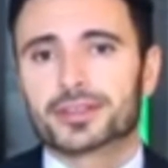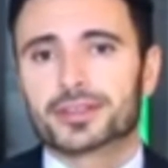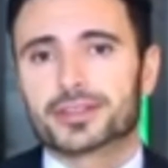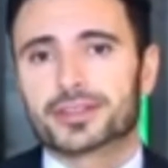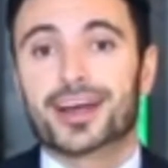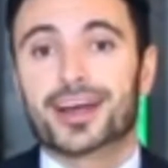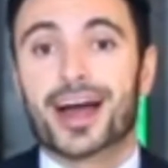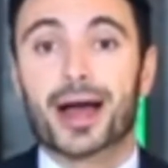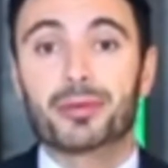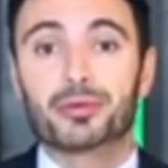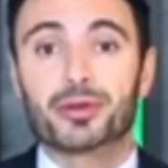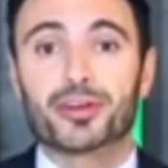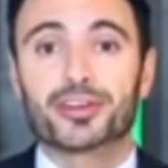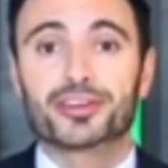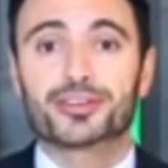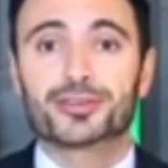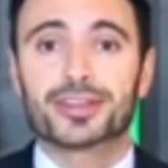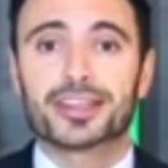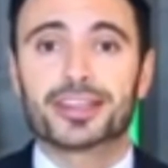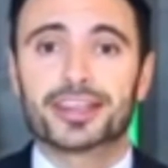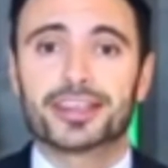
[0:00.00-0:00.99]
I'm going to
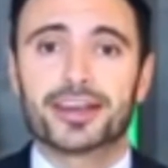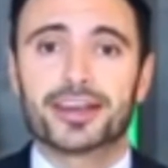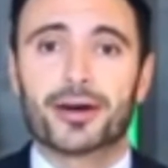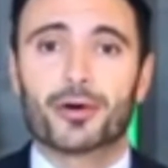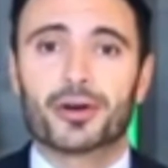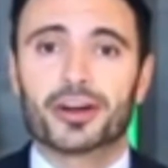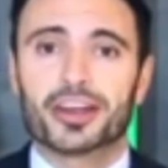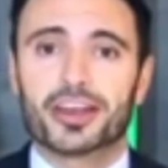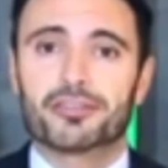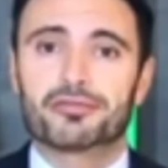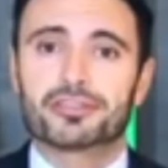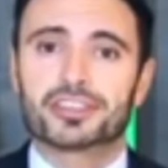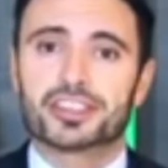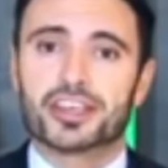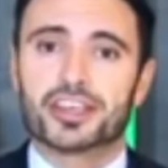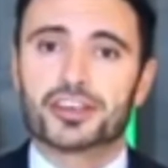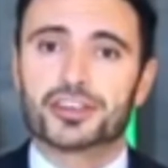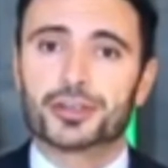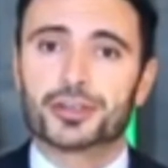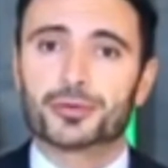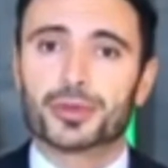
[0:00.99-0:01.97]
lead our
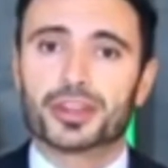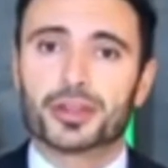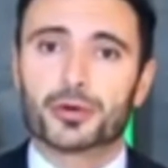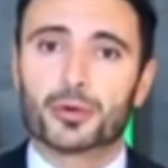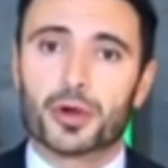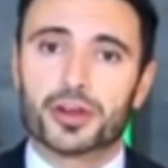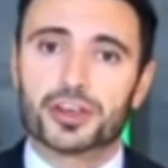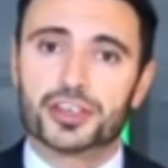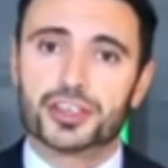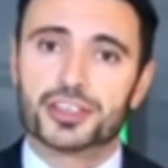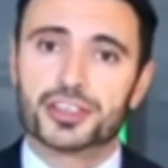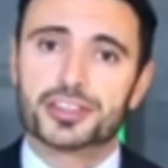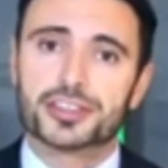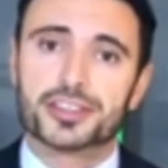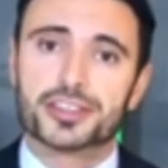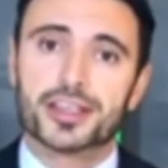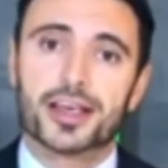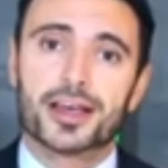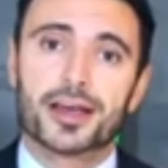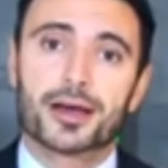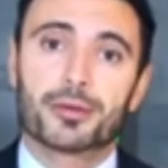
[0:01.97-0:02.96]
conversation with questions,
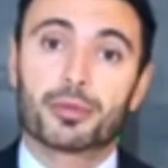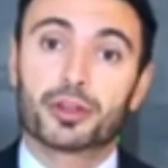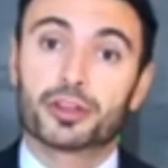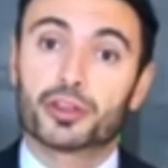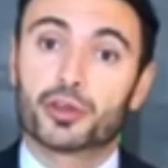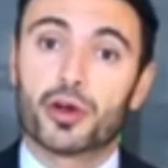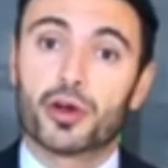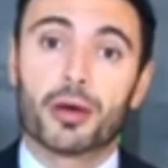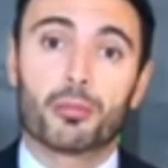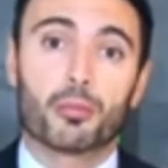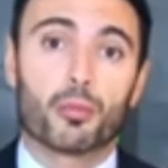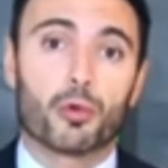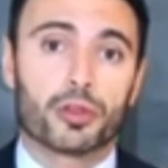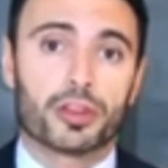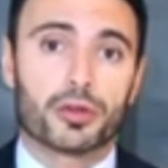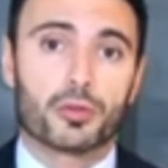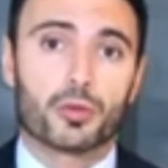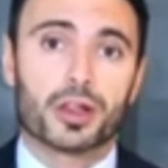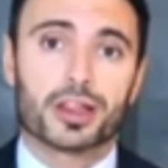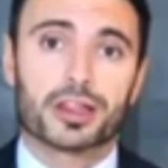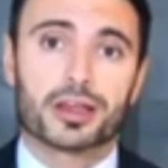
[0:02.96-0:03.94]
but you are more than
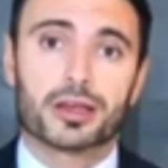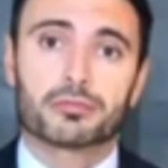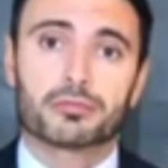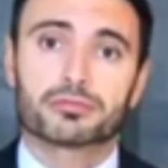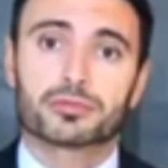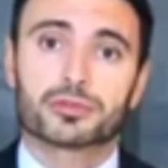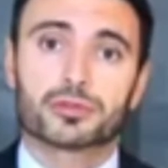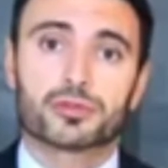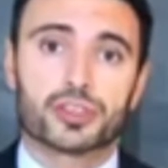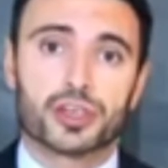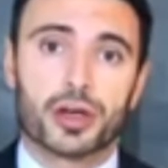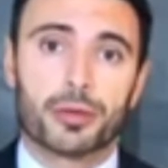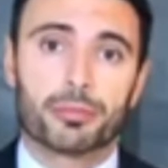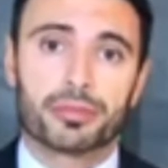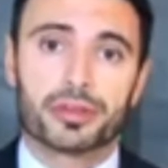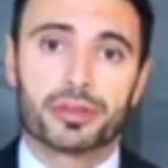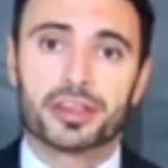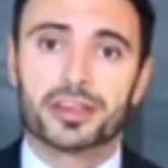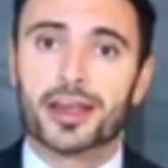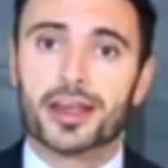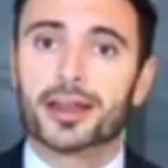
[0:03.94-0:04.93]
welcome to jump
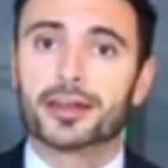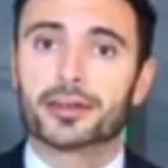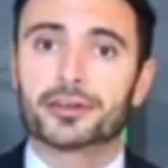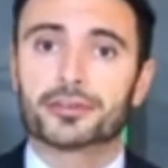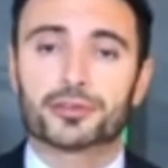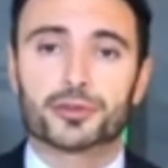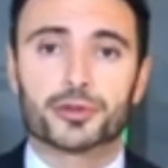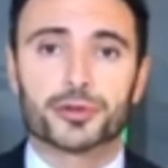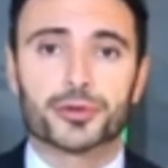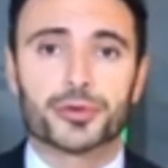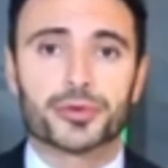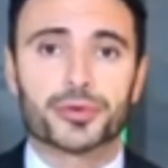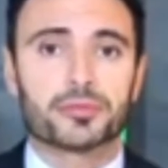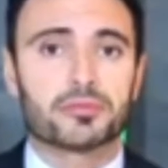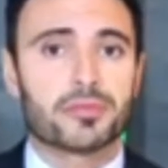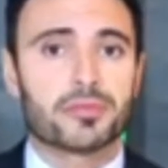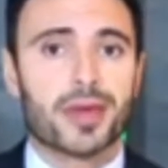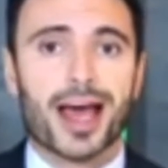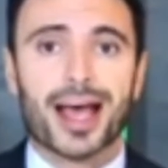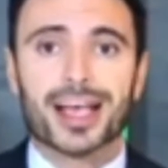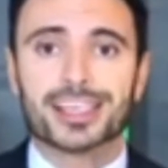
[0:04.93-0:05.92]
in and to
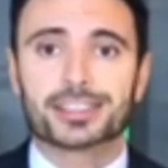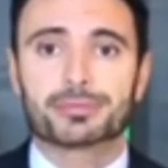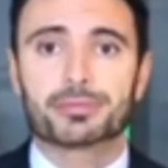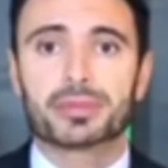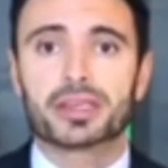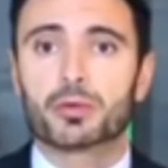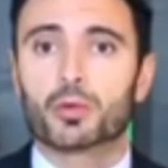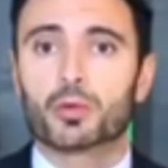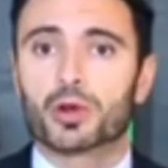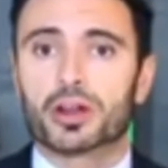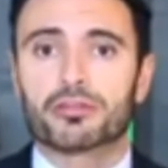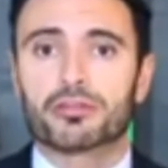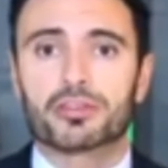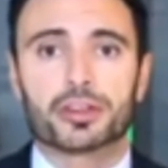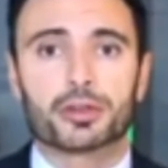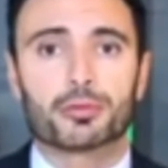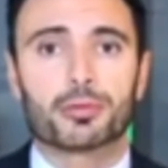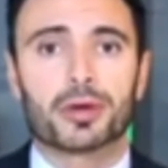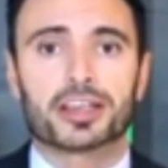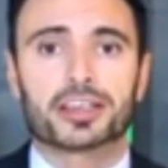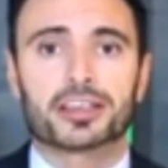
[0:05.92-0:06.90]
ask me whatever you
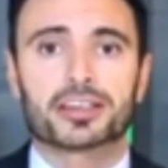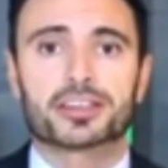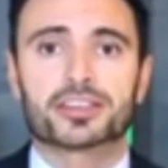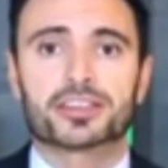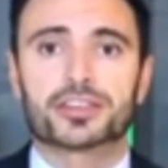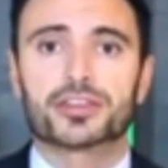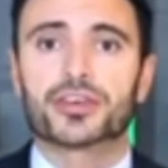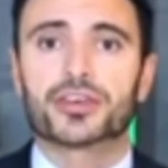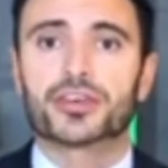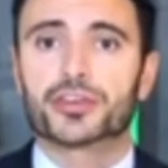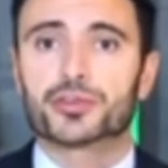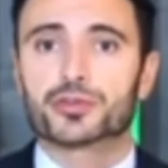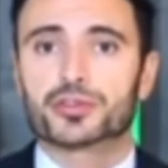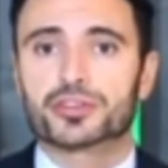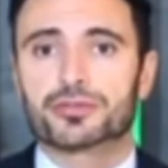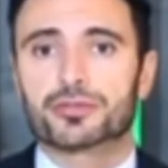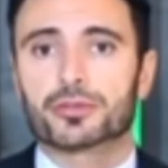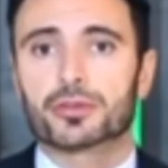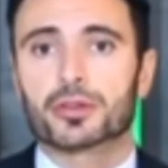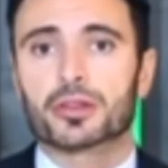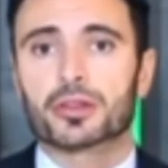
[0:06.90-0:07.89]
might consider
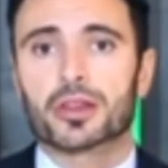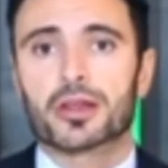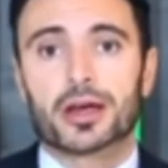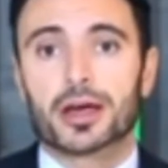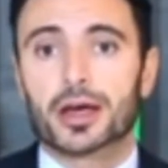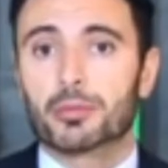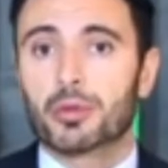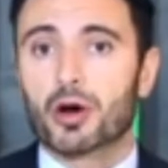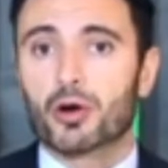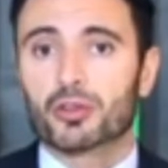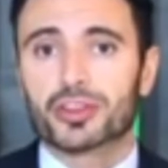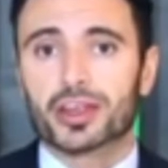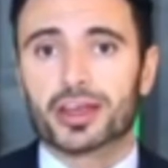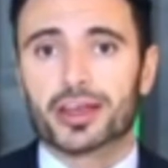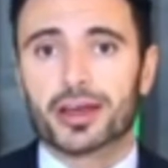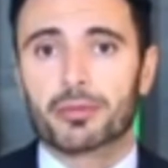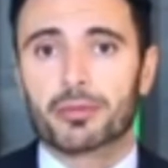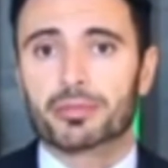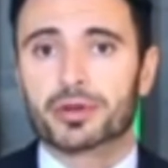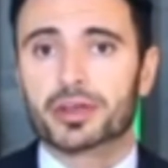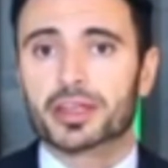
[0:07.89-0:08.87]
useful about the
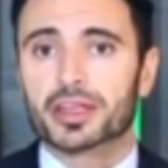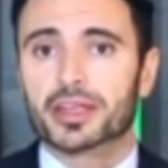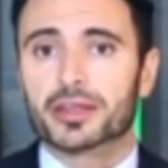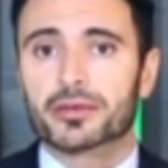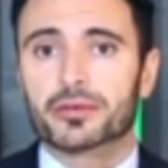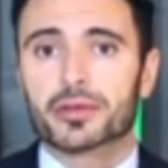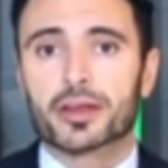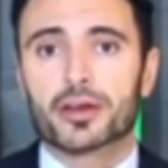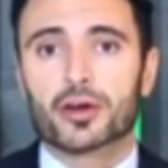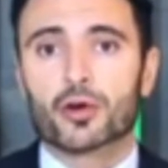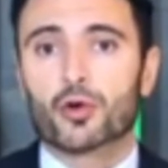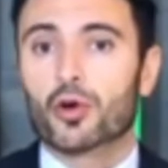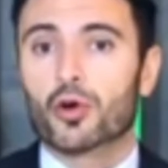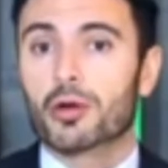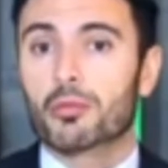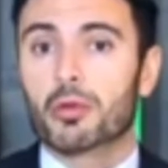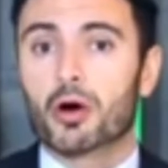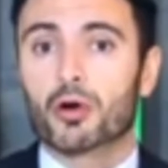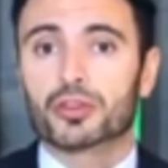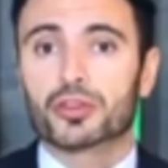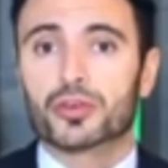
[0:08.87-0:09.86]
company or
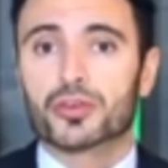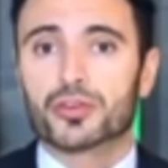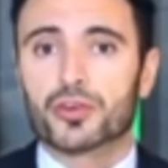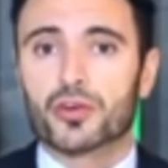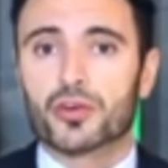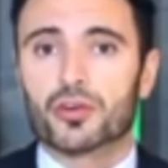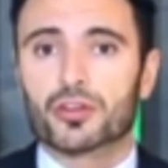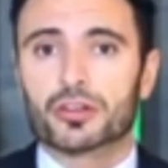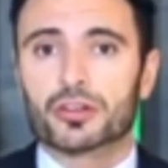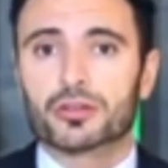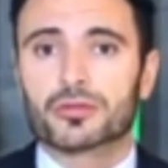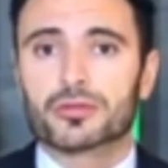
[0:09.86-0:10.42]
about the role.